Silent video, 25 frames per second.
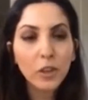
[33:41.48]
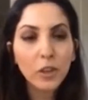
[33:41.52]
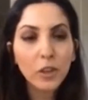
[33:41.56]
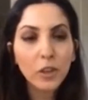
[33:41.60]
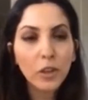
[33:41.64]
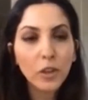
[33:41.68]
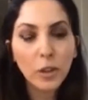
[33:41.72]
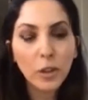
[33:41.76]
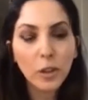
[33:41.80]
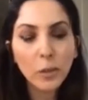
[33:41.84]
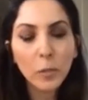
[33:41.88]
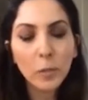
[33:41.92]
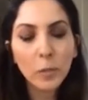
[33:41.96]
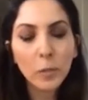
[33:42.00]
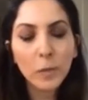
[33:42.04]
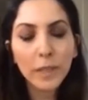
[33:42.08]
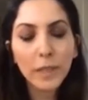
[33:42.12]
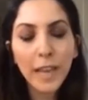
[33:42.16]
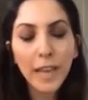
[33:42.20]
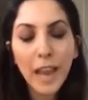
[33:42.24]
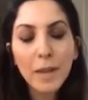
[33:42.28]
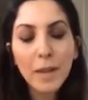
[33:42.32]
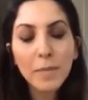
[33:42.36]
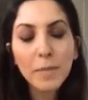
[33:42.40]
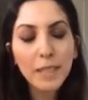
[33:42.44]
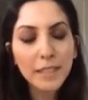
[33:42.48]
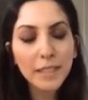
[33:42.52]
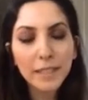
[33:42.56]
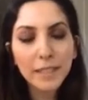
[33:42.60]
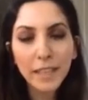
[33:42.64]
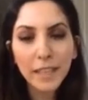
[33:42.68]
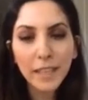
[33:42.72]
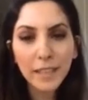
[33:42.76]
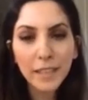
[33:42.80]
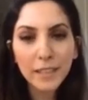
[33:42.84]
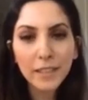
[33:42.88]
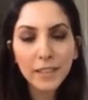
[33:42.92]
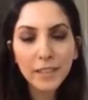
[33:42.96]
that can be
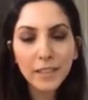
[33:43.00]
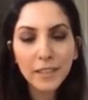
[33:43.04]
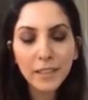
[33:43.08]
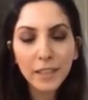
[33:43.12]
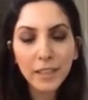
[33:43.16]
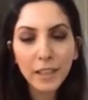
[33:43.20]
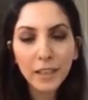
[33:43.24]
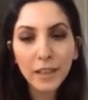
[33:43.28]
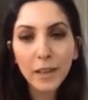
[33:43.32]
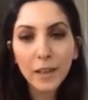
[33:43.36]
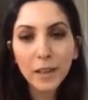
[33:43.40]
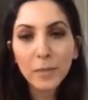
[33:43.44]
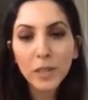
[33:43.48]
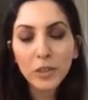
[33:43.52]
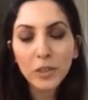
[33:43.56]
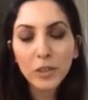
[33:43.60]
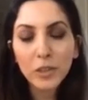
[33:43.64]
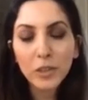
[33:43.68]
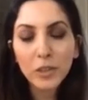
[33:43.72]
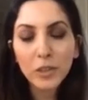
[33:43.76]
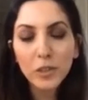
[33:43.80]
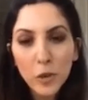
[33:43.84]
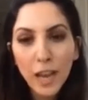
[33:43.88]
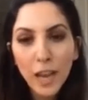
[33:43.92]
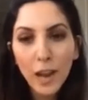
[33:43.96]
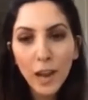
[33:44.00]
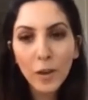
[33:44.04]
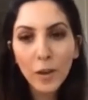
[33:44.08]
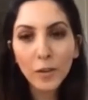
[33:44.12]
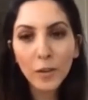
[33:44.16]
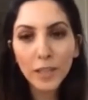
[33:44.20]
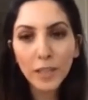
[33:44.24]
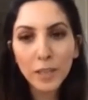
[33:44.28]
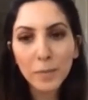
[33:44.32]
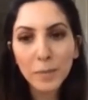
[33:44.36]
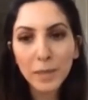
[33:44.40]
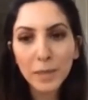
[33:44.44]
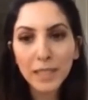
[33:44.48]
seen, that can be shown how
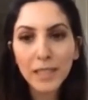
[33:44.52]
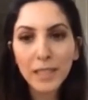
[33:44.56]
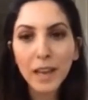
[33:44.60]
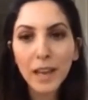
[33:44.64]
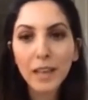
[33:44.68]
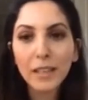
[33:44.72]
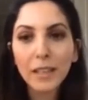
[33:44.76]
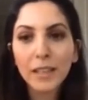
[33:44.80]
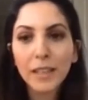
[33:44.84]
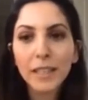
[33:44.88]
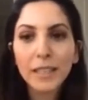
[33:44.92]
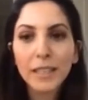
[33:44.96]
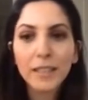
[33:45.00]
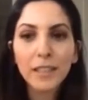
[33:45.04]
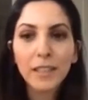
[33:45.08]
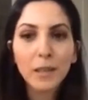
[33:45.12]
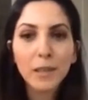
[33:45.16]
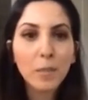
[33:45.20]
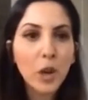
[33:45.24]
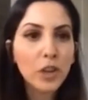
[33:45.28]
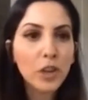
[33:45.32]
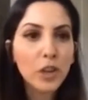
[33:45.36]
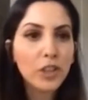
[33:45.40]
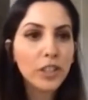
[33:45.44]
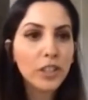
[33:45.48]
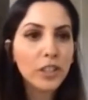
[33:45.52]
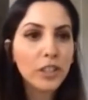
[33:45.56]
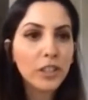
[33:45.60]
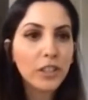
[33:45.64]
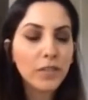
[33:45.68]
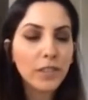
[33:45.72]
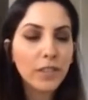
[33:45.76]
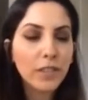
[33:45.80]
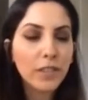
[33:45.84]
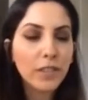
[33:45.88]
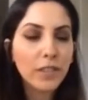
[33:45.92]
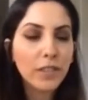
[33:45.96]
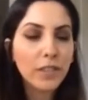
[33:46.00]
it can be done, is the emergence
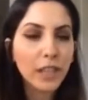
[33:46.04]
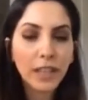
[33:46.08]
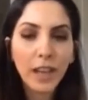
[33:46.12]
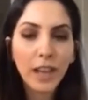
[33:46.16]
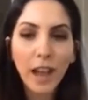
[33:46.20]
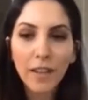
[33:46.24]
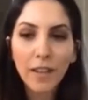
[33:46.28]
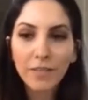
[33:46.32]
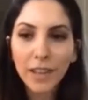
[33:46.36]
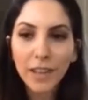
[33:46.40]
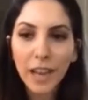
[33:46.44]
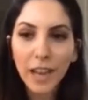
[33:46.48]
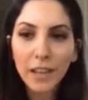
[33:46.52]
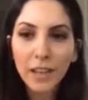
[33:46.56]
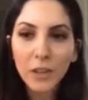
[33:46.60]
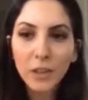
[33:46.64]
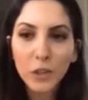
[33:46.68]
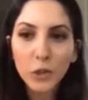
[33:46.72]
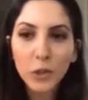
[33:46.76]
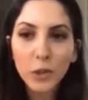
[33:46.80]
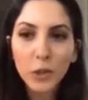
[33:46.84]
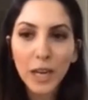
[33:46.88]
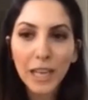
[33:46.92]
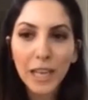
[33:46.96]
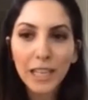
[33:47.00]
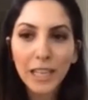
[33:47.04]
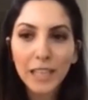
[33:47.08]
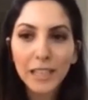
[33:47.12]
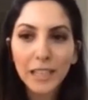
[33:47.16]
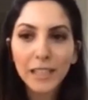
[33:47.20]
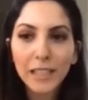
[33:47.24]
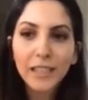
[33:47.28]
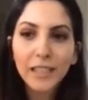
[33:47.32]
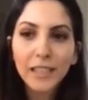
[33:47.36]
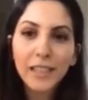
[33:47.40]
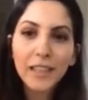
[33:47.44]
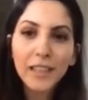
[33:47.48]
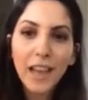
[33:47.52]
of the Afghan
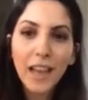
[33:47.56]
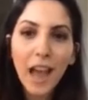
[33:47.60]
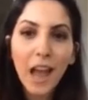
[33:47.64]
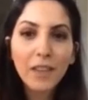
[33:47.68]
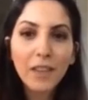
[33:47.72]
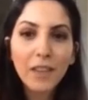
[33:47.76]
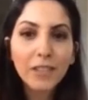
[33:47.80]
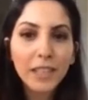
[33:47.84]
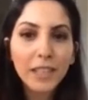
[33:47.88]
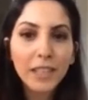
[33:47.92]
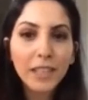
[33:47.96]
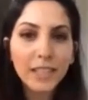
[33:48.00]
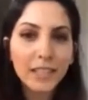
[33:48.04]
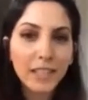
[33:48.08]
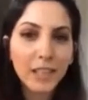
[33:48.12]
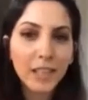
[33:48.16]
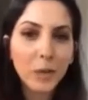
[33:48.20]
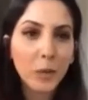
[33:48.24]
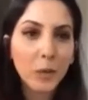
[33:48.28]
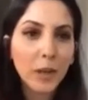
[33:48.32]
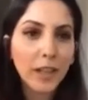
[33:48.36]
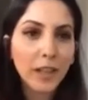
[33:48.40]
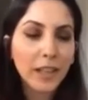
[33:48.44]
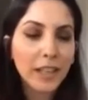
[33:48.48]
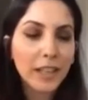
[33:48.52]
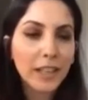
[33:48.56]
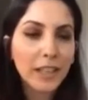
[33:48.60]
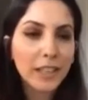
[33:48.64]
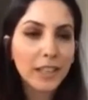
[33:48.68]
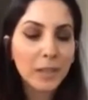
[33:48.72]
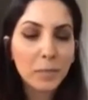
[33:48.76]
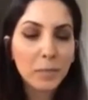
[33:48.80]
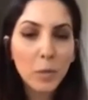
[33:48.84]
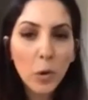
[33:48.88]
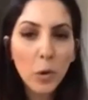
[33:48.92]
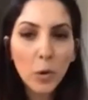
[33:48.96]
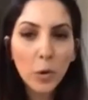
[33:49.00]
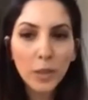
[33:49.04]
Australia Advocacy Network and its
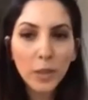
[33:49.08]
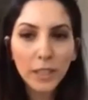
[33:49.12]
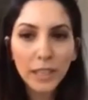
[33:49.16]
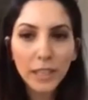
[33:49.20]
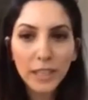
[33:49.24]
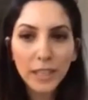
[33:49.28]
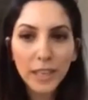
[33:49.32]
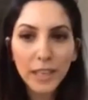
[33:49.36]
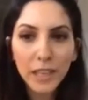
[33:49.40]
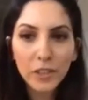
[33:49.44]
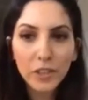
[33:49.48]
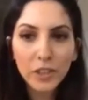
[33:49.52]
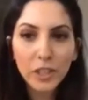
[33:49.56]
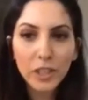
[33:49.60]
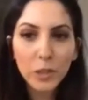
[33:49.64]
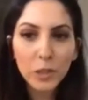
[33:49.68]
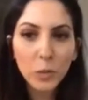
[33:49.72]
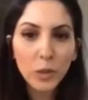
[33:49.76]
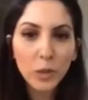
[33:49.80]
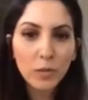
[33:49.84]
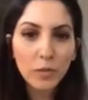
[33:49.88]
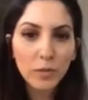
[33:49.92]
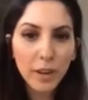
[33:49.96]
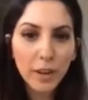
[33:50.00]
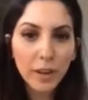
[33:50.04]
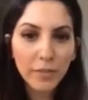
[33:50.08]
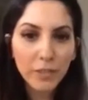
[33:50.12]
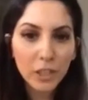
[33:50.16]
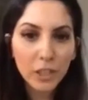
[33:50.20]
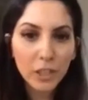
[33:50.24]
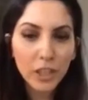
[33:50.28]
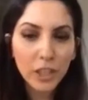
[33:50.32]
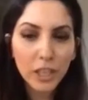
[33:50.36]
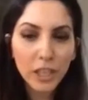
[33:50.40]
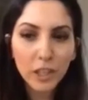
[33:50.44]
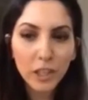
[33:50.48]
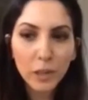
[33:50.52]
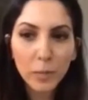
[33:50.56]
important connections with
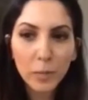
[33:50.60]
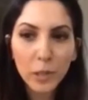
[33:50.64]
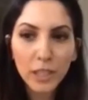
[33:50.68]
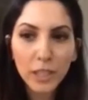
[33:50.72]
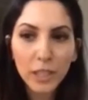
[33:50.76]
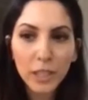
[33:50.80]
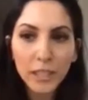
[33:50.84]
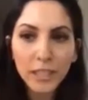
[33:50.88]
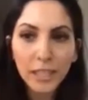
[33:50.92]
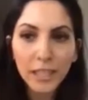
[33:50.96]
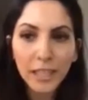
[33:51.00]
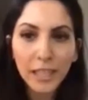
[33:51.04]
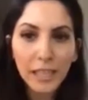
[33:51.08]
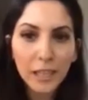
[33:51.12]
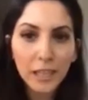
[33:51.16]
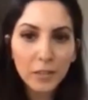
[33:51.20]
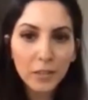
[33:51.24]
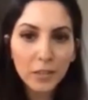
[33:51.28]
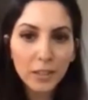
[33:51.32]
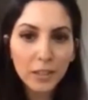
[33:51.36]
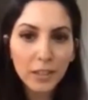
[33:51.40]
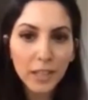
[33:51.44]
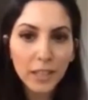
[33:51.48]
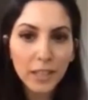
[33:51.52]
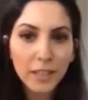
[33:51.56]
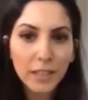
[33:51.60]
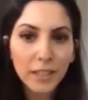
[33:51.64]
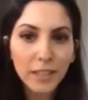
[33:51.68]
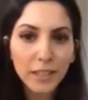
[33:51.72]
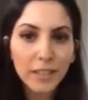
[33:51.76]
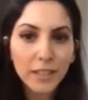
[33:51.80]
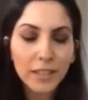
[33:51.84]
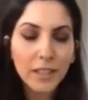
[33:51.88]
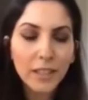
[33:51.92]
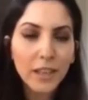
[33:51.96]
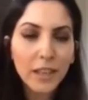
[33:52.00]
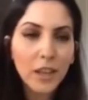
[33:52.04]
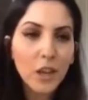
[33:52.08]
refugee and community legal
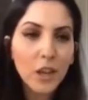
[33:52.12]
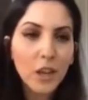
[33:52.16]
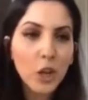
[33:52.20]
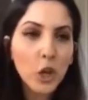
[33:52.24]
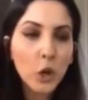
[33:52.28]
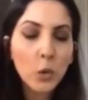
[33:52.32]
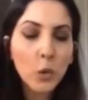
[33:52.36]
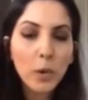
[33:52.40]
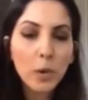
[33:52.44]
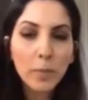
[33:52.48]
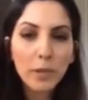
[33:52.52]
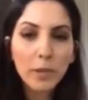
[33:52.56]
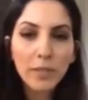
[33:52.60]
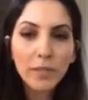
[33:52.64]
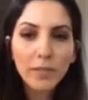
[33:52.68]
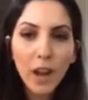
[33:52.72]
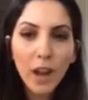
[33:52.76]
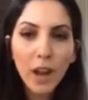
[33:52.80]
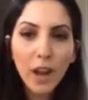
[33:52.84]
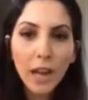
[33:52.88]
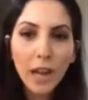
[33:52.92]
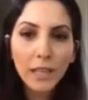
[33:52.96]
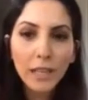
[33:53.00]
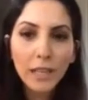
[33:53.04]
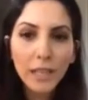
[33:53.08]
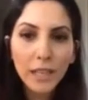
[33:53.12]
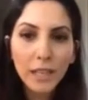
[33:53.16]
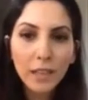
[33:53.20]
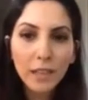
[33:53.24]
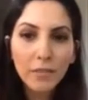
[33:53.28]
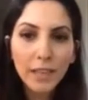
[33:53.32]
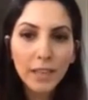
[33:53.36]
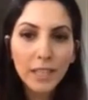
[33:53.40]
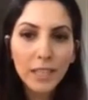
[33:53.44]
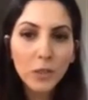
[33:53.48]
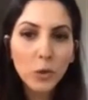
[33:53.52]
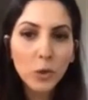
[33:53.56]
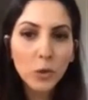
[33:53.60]
centres, who are providing
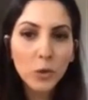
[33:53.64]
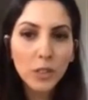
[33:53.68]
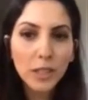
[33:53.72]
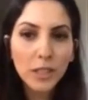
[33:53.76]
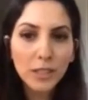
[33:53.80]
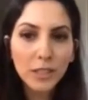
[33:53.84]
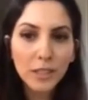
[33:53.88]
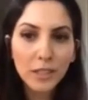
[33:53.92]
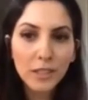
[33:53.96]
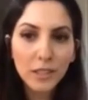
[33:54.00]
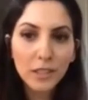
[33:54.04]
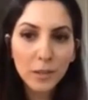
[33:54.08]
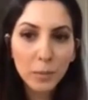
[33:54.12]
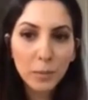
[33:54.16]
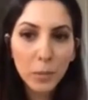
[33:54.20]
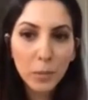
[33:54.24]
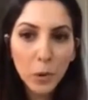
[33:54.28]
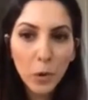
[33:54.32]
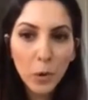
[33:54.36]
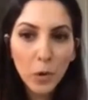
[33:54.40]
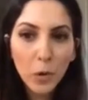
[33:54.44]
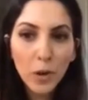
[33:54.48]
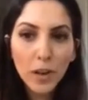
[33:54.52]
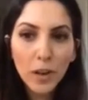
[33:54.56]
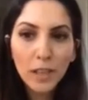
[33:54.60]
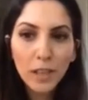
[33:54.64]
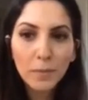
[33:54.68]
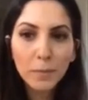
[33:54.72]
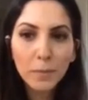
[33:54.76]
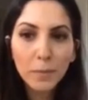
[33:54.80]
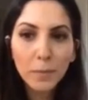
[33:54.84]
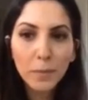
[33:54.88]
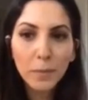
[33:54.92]
resources and support.